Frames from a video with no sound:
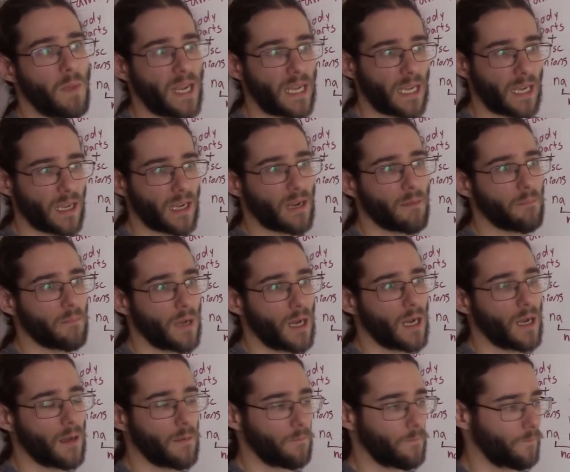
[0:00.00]
making it's
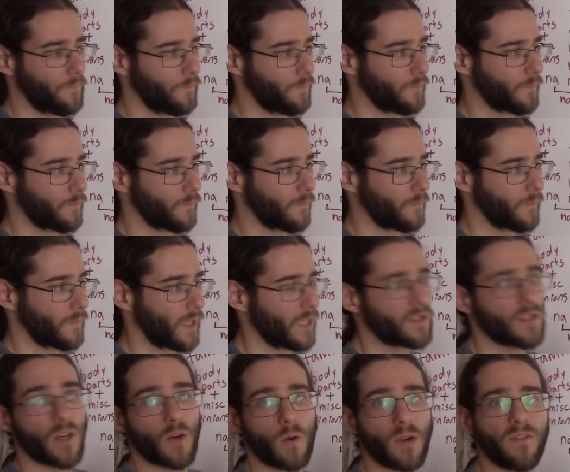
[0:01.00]

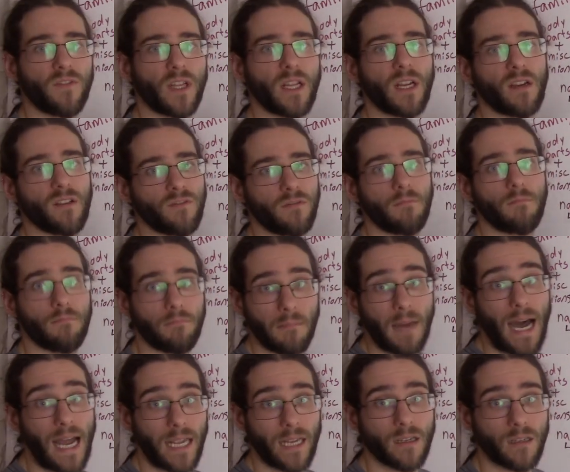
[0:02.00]
an equivalent of
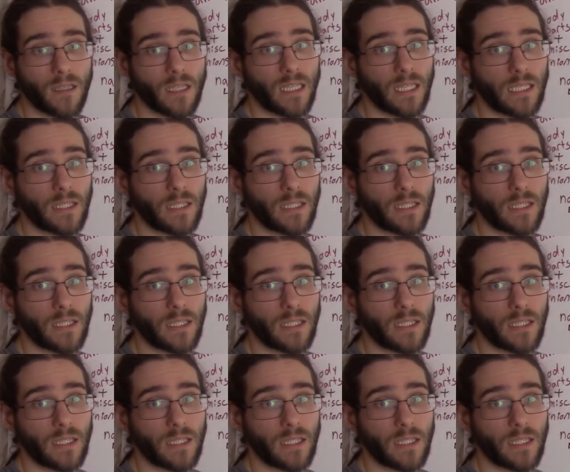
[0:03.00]
my